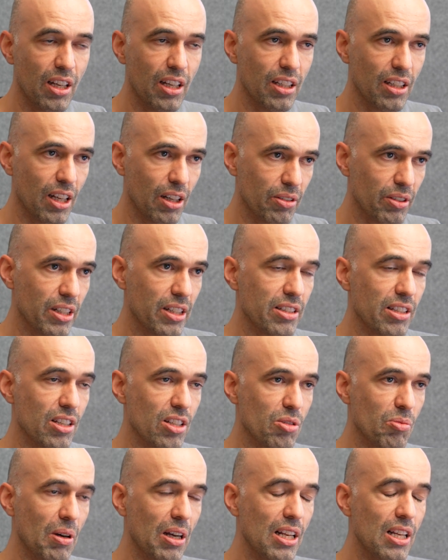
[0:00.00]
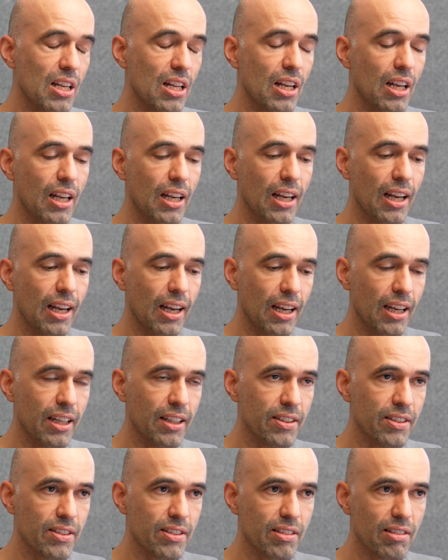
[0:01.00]
nowadays as well.
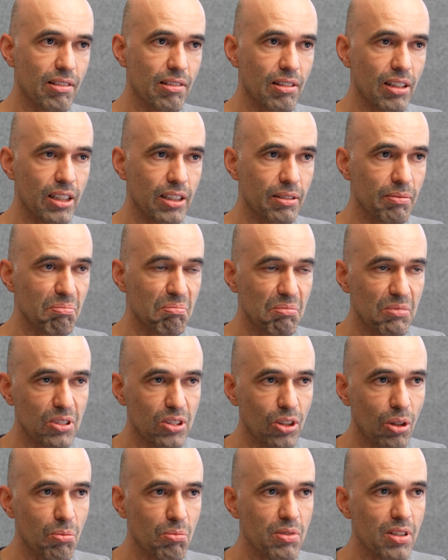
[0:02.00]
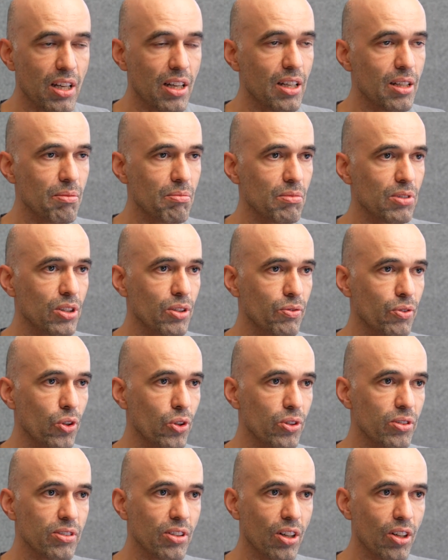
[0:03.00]
And like sometime in the
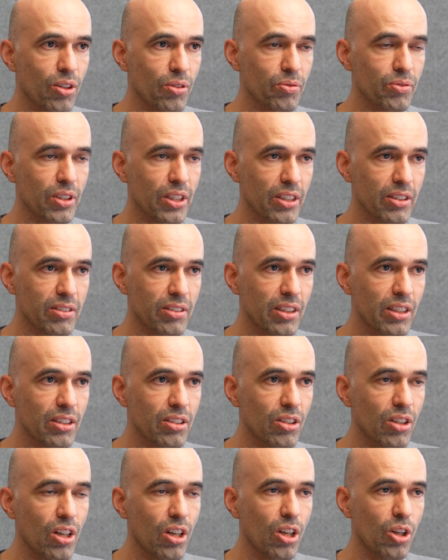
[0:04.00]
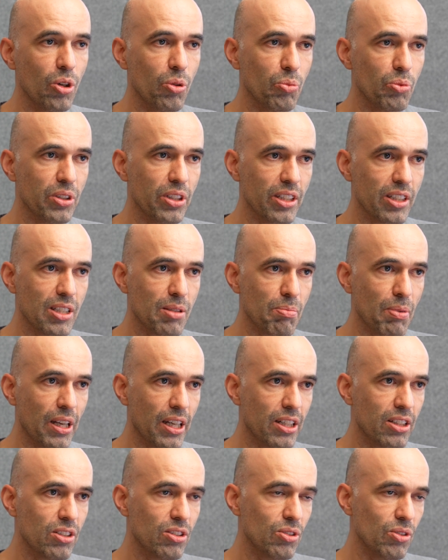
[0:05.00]
first half next year, we
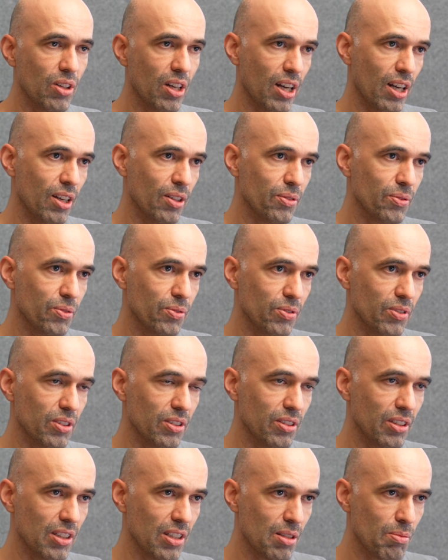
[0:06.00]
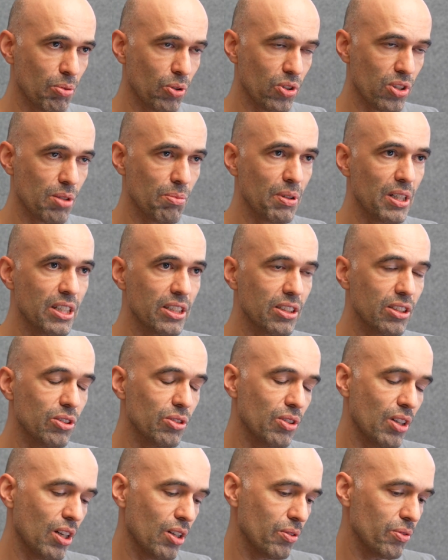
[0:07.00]
expect to have this possibility
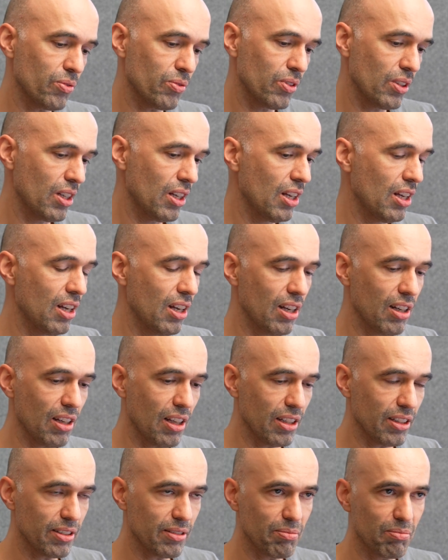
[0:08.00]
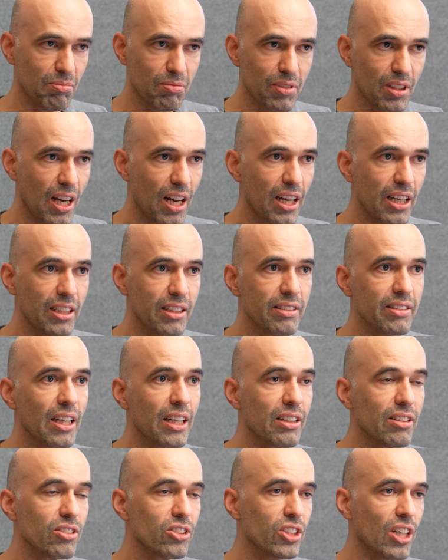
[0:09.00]
to have like
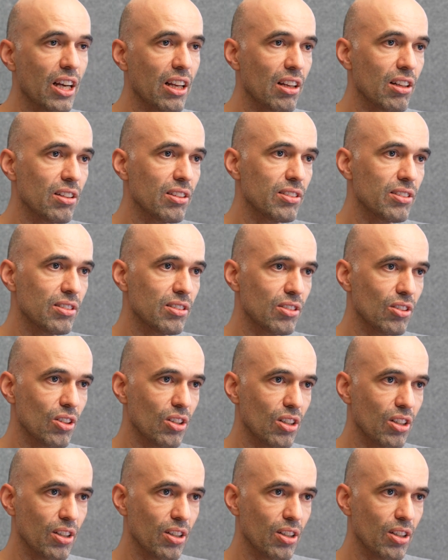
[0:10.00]
9-10 channels